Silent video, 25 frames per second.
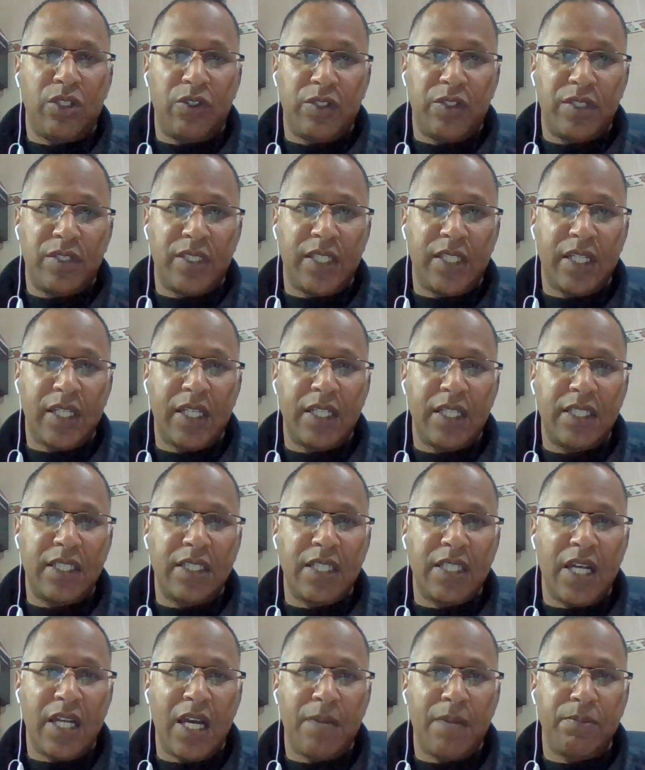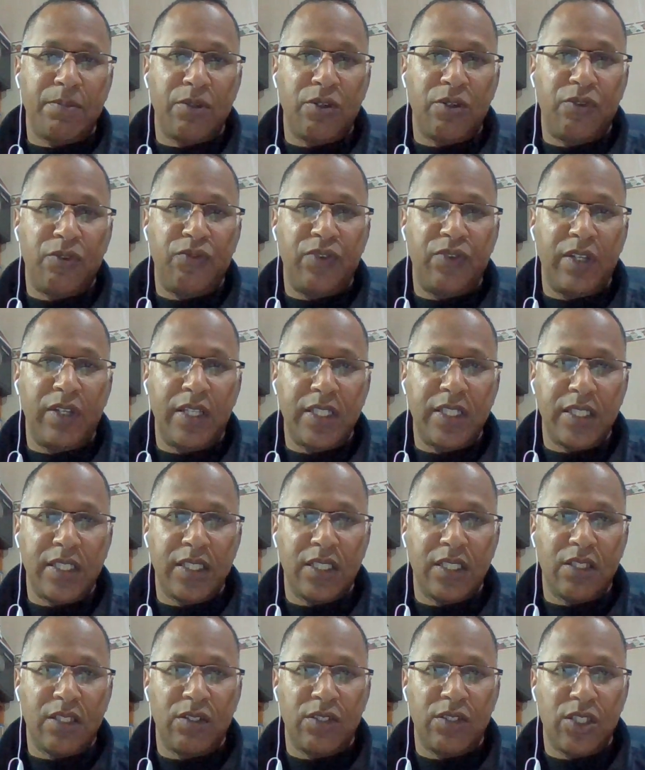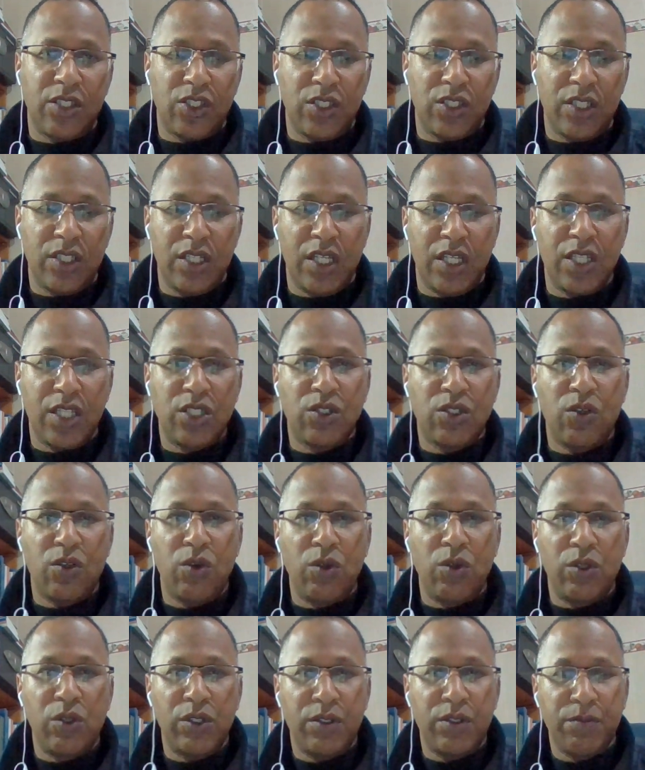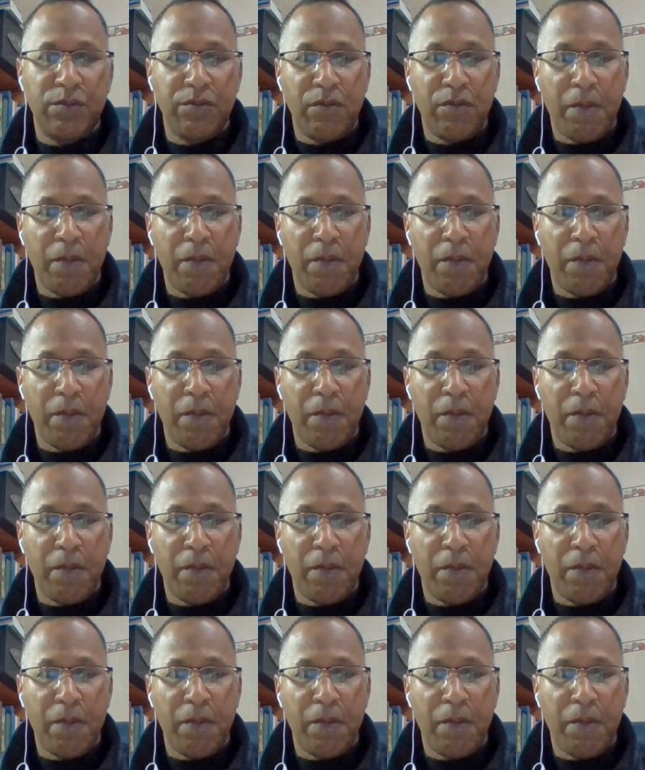second type of felicity condition is called